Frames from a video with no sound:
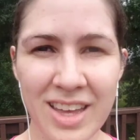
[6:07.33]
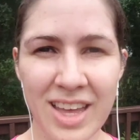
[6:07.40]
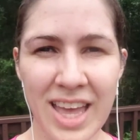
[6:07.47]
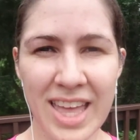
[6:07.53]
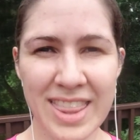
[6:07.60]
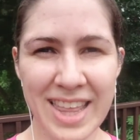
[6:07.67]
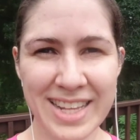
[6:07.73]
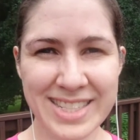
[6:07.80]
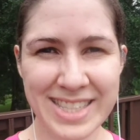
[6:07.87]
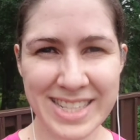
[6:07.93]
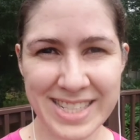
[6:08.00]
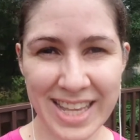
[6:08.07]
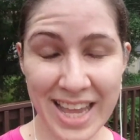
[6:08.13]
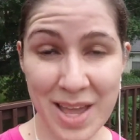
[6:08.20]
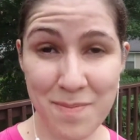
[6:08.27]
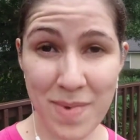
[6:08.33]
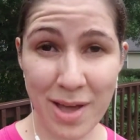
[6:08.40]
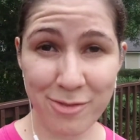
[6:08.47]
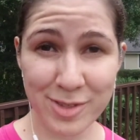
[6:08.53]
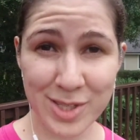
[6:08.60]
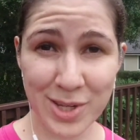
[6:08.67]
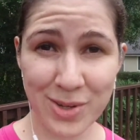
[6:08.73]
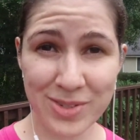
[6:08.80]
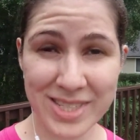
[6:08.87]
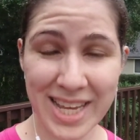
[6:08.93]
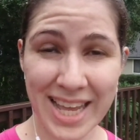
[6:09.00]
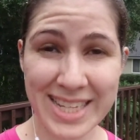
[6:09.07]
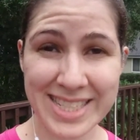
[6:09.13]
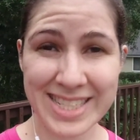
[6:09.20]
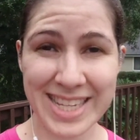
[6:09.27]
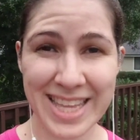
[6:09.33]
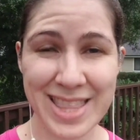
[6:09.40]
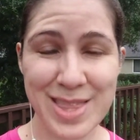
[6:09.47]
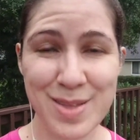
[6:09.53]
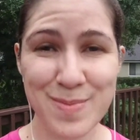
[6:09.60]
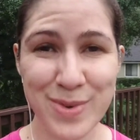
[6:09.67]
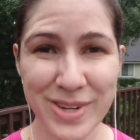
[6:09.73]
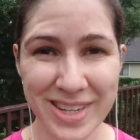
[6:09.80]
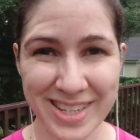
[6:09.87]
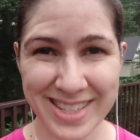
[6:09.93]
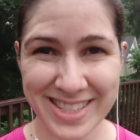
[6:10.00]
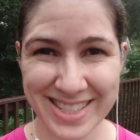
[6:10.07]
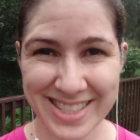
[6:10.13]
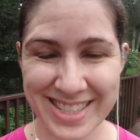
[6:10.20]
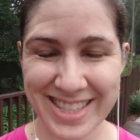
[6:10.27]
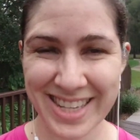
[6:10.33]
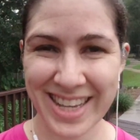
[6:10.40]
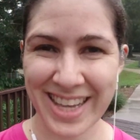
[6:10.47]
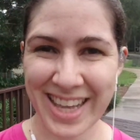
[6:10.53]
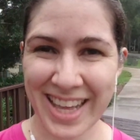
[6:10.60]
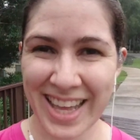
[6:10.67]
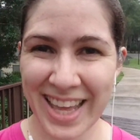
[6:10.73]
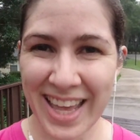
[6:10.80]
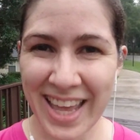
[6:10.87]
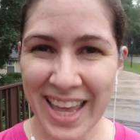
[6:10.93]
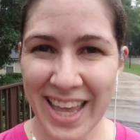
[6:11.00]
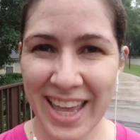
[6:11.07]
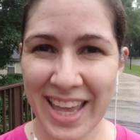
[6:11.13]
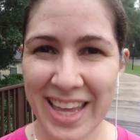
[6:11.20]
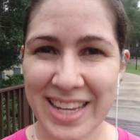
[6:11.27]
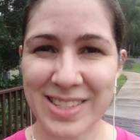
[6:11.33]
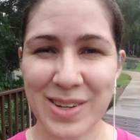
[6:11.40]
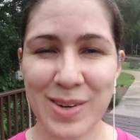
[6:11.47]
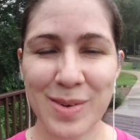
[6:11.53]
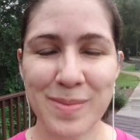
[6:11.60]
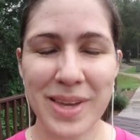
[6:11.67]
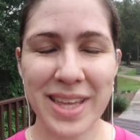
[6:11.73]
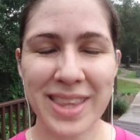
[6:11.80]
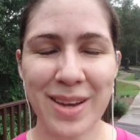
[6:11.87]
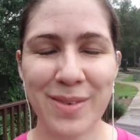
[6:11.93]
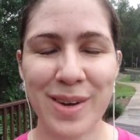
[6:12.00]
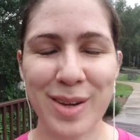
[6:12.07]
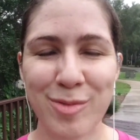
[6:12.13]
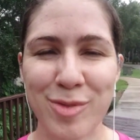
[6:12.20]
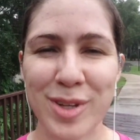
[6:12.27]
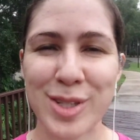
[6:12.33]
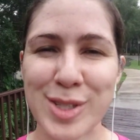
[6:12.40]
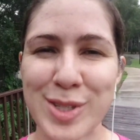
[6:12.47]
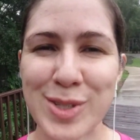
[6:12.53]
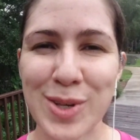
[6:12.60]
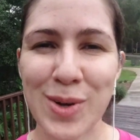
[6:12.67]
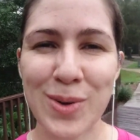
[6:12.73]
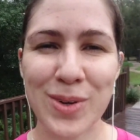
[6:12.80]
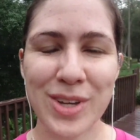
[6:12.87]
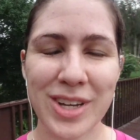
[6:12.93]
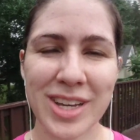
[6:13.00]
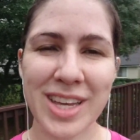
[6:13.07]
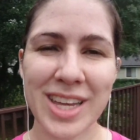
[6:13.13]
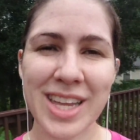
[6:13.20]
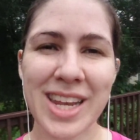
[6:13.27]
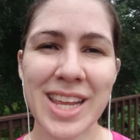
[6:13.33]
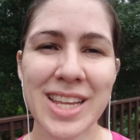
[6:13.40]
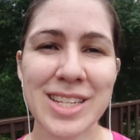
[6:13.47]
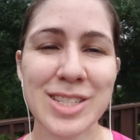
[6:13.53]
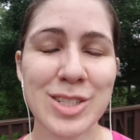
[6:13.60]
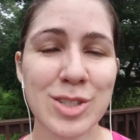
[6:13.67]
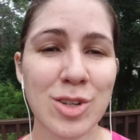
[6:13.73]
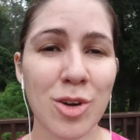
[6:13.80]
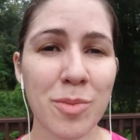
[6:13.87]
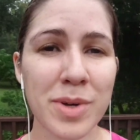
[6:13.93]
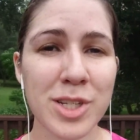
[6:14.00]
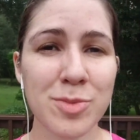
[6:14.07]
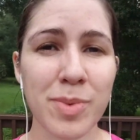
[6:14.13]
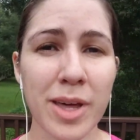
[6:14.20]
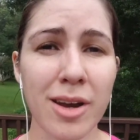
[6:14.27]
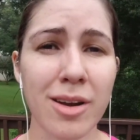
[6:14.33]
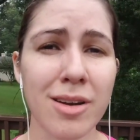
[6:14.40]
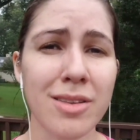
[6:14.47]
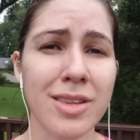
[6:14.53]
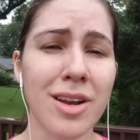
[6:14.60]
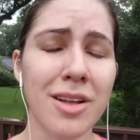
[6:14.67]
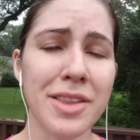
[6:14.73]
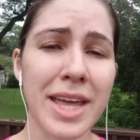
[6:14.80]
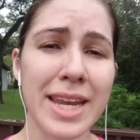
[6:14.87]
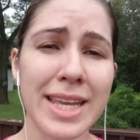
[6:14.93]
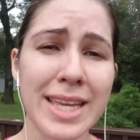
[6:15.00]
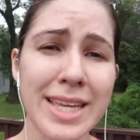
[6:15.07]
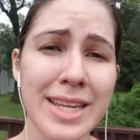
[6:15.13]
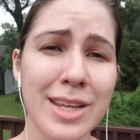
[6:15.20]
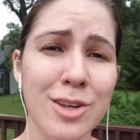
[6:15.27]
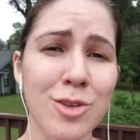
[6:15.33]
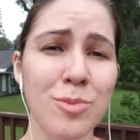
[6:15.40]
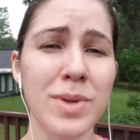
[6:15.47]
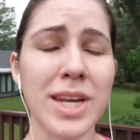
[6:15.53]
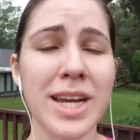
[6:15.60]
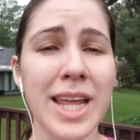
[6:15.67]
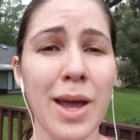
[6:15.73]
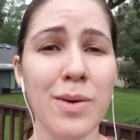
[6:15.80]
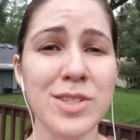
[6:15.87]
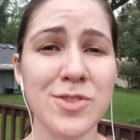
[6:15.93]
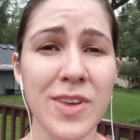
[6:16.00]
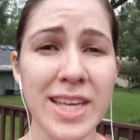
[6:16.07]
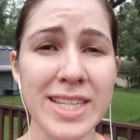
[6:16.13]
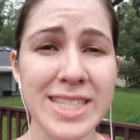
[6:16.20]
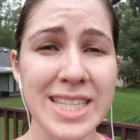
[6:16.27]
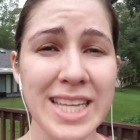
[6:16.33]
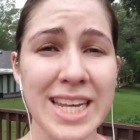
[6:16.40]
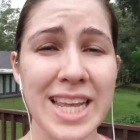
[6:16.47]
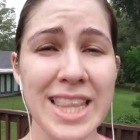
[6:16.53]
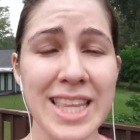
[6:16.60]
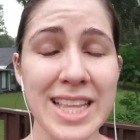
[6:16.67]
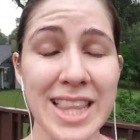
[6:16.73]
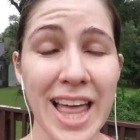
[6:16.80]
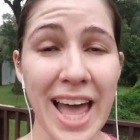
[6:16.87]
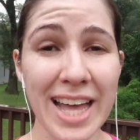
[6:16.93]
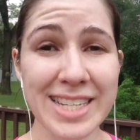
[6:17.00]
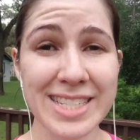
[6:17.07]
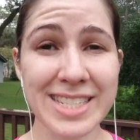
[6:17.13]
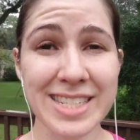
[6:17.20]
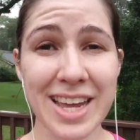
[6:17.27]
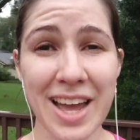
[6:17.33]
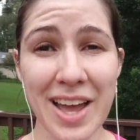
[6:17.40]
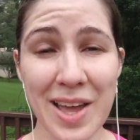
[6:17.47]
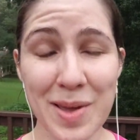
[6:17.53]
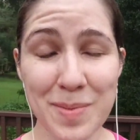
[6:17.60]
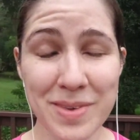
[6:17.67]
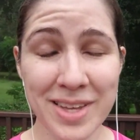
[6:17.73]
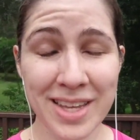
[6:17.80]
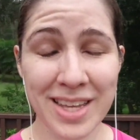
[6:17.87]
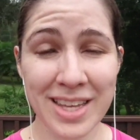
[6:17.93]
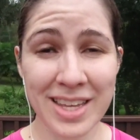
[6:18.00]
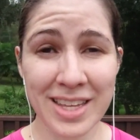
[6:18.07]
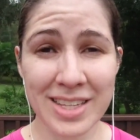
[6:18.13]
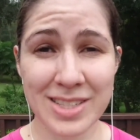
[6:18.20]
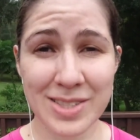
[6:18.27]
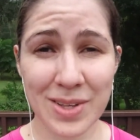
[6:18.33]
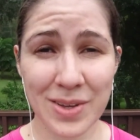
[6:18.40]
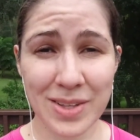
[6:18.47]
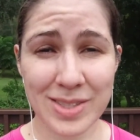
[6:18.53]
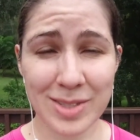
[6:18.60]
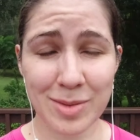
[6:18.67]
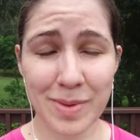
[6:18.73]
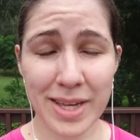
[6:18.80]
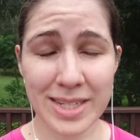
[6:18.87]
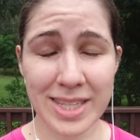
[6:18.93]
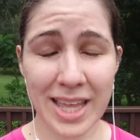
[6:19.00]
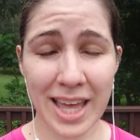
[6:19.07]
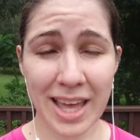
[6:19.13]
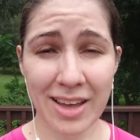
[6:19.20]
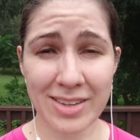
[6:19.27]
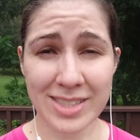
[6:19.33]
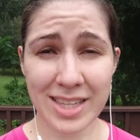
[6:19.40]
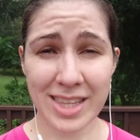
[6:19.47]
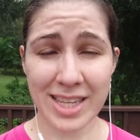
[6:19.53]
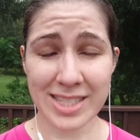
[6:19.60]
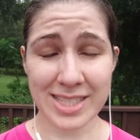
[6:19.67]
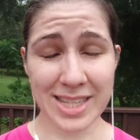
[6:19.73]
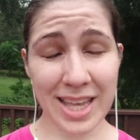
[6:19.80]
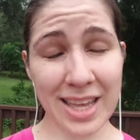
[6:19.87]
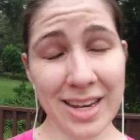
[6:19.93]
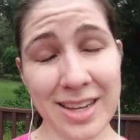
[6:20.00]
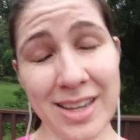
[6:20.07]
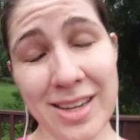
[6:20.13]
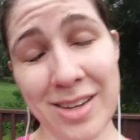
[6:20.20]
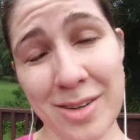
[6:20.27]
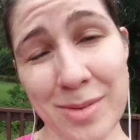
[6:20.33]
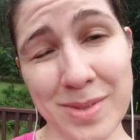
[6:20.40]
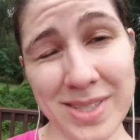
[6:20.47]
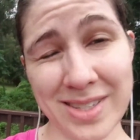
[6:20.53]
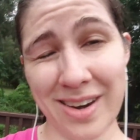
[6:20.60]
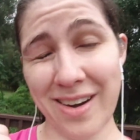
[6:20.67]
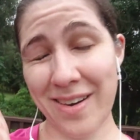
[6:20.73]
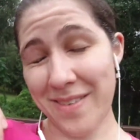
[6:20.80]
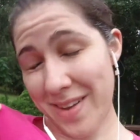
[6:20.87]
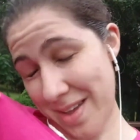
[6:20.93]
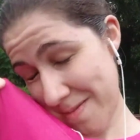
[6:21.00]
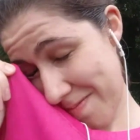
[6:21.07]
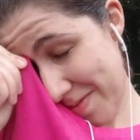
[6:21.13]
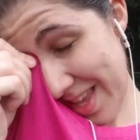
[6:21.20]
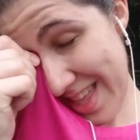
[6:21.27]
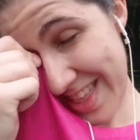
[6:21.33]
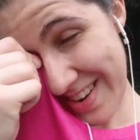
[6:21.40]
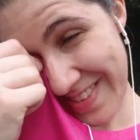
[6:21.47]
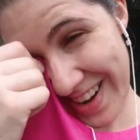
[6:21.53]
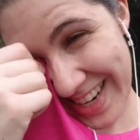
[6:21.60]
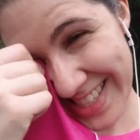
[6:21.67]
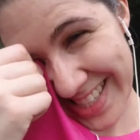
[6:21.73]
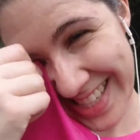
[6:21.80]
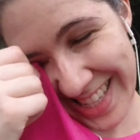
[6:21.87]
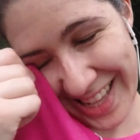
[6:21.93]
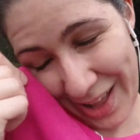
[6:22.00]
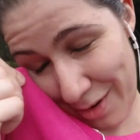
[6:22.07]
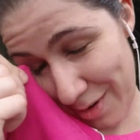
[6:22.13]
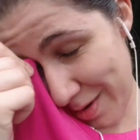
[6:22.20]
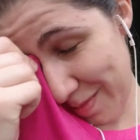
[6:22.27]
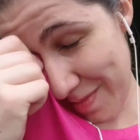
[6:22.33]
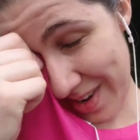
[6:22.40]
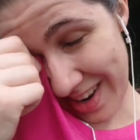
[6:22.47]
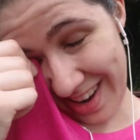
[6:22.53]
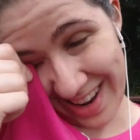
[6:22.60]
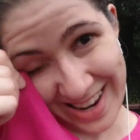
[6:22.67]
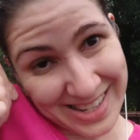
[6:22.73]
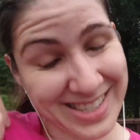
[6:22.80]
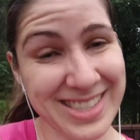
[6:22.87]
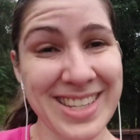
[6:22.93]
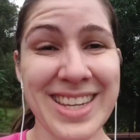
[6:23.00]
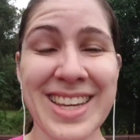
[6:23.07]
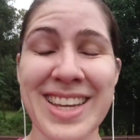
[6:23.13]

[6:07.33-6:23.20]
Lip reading: And that's the second MAF test in the books. And oh man, that rain feels so good. So much better than all that heat and humidity I was facing in the last time. So let's go back to the house. I think it said, oh sorry, but the rain's clouding my eyes.